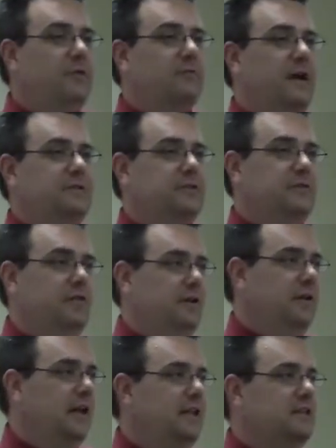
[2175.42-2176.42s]
the rest of
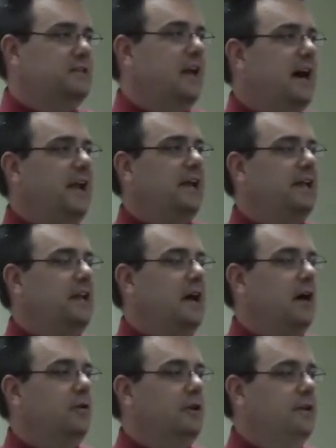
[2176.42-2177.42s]
it, and he's got it
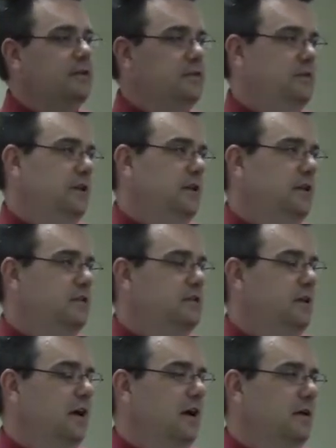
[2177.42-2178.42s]
now in his, in
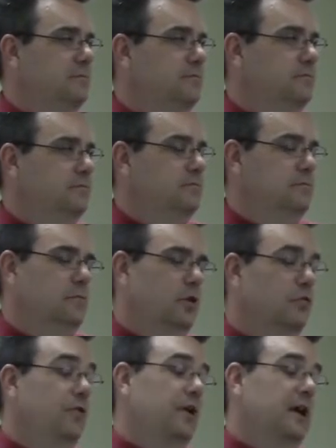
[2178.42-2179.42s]
his uh,
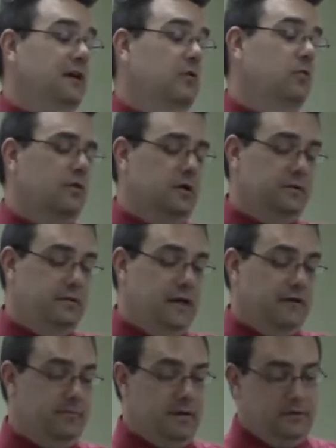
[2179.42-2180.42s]
overnight quarters, for
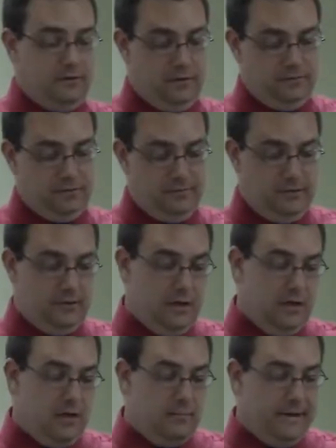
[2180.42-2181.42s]
lack of better terms. Let me
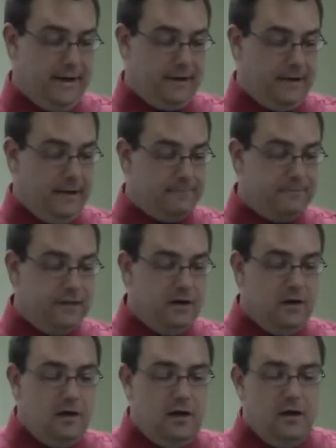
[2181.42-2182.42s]
back up.
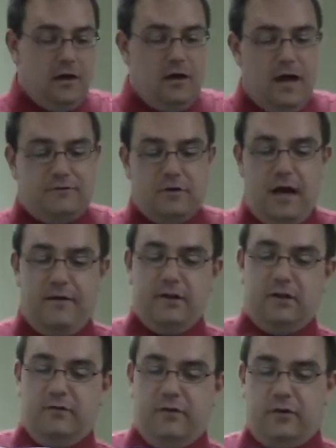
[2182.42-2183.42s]
After
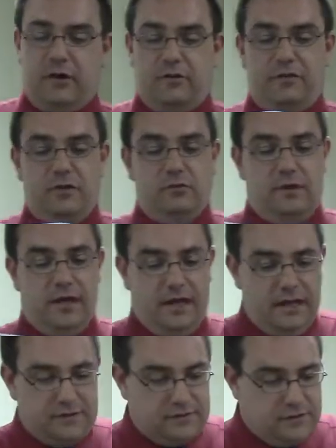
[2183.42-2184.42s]
having devoted a few
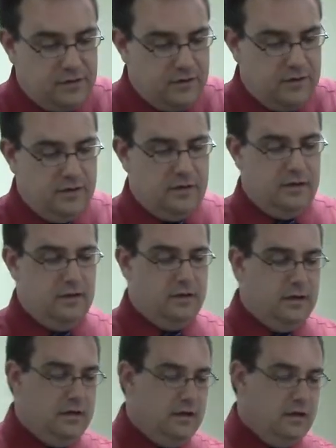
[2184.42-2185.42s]
days
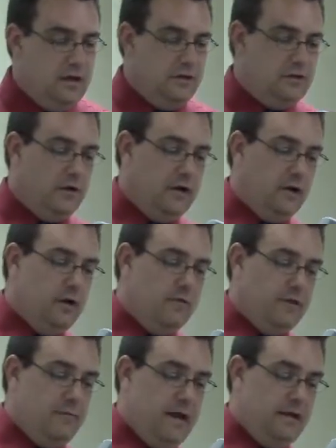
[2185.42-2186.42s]
and turning
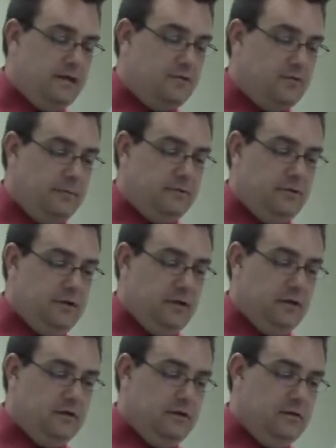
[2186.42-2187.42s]
over the manuscript to
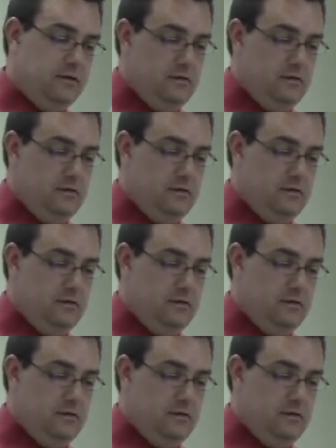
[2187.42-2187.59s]
the